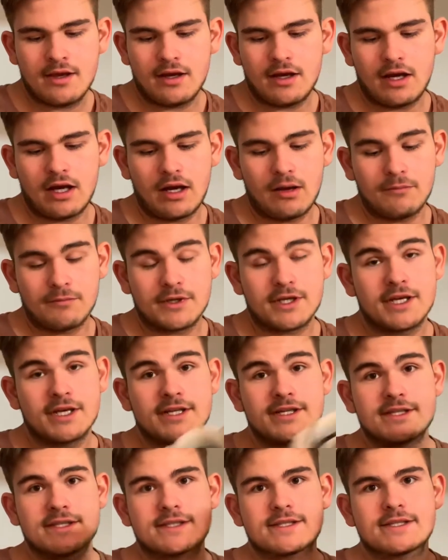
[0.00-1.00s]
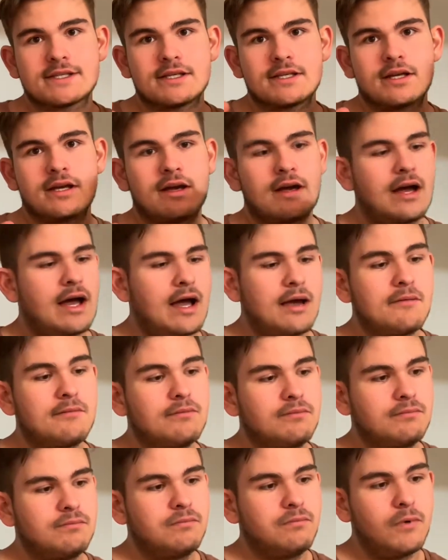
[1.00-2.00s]
because I
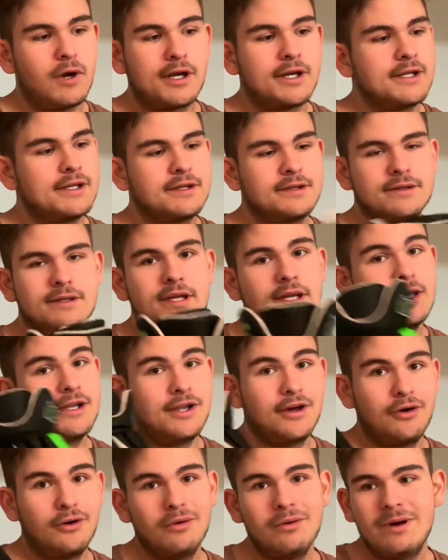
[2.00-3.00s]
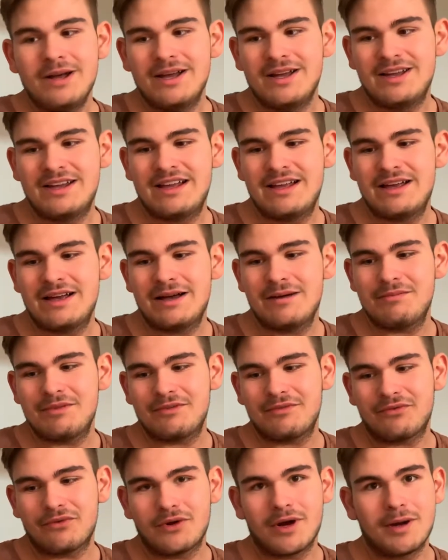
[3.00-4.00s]
wanted to know
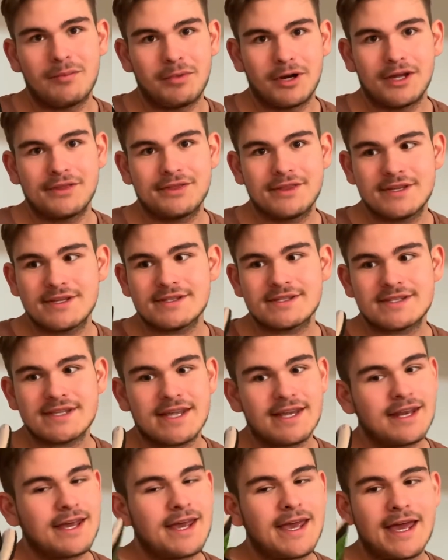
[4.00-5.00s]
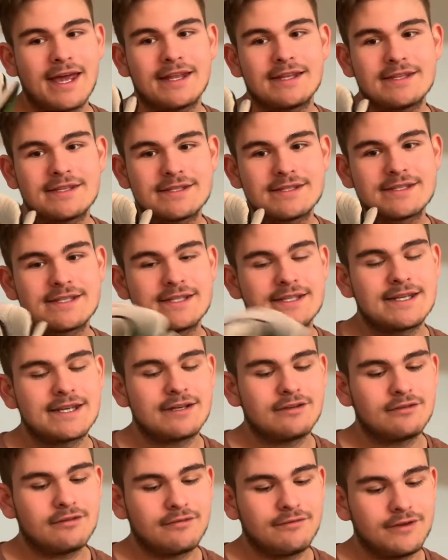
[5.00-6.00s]
before I bought this, and I hadn't seen
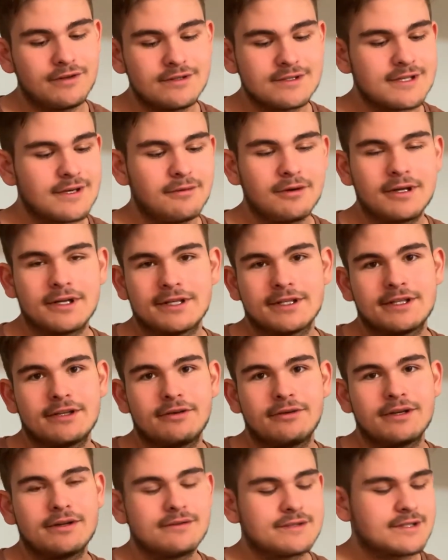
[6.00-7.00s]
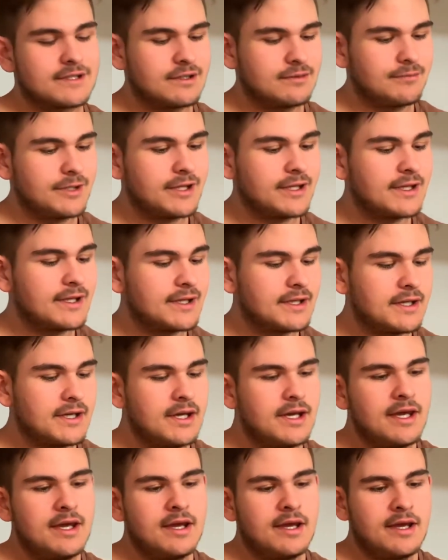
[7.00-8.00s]
any reviews, so I wanted to know what it was going to be like,
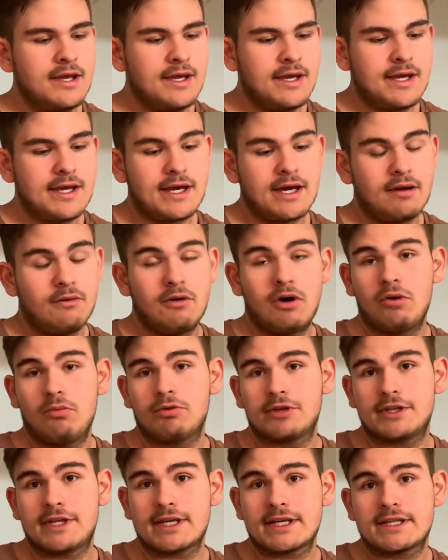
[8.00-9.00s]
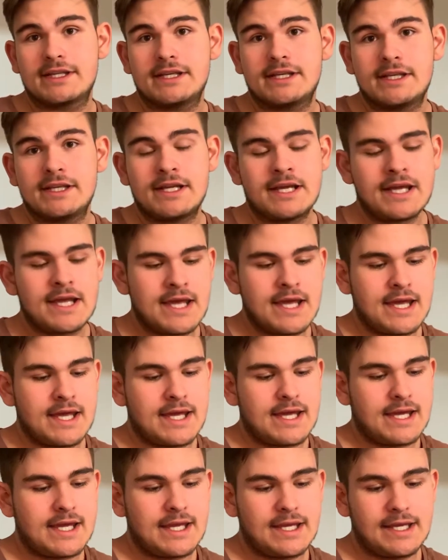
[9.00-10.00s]
how well protected,
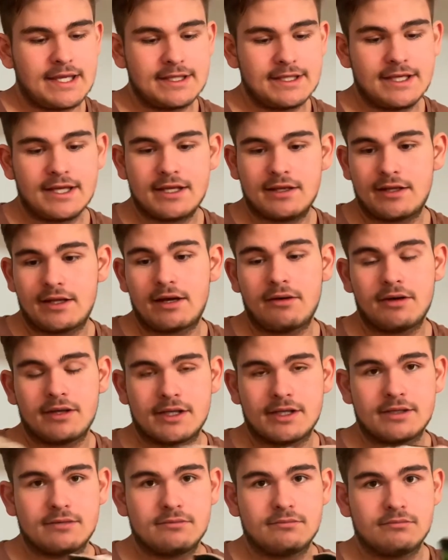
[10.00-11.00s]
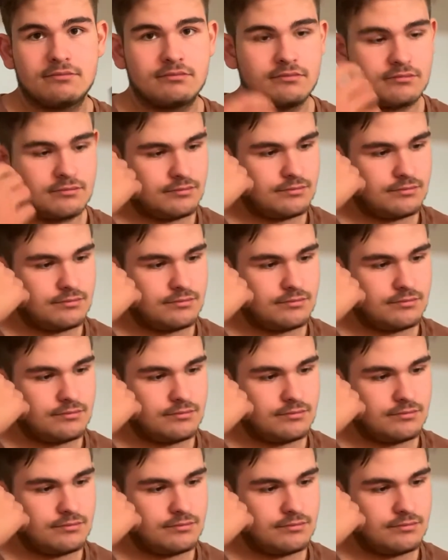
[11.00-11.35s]
and yeah, now I think